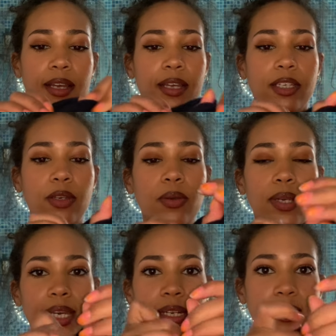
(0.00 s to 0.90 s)
you
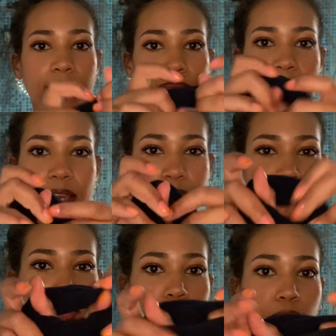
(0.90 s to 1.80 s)
can make a
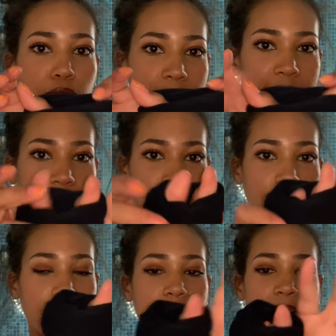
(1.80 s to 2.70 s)
full ring, so you
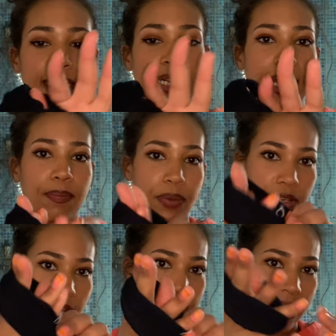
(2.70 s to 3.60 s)
can actually put
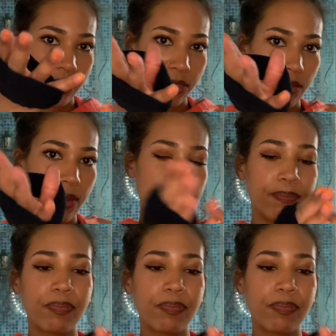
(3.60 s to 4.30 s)
your hand through it.